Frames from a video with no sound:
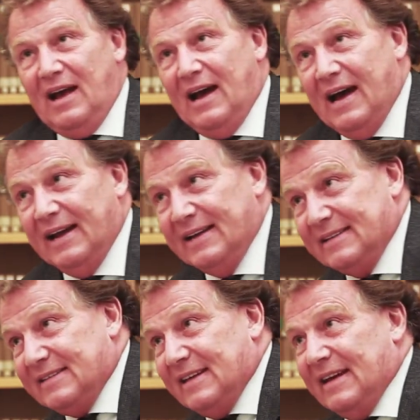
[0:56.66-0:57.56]
And
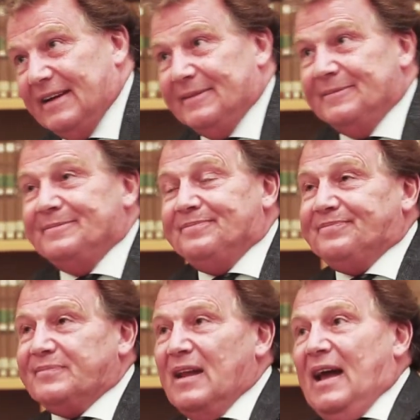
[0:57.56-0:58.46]
it's
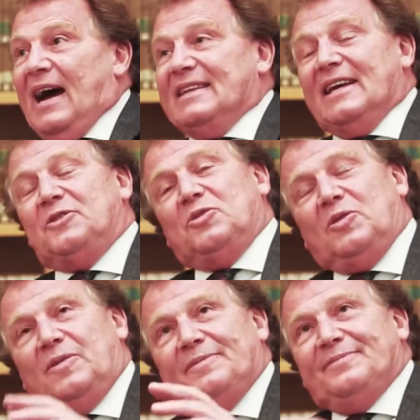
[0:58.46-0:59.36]
and that you
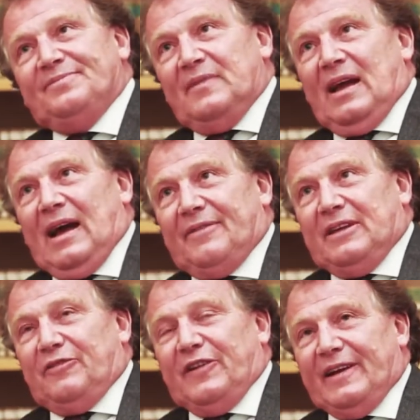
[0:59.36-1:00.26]
have
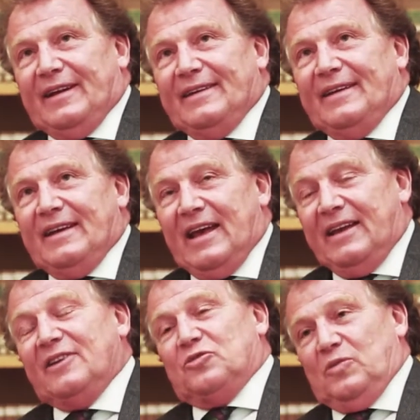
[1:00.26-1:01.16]
different
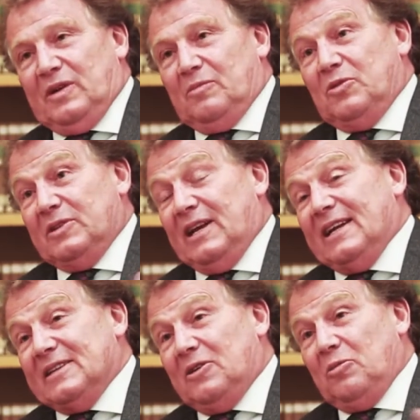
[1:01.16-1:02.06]
areas to work,
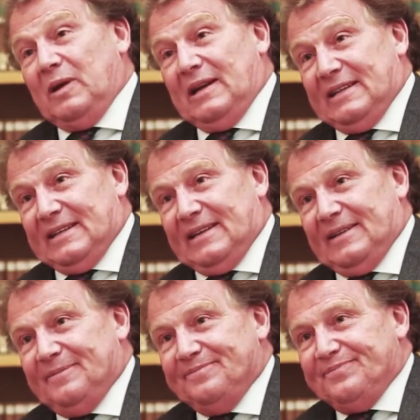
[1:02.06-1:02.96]
multilateral or bilateral.
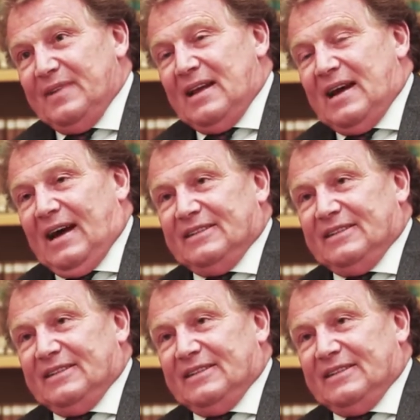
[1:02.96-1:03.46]
I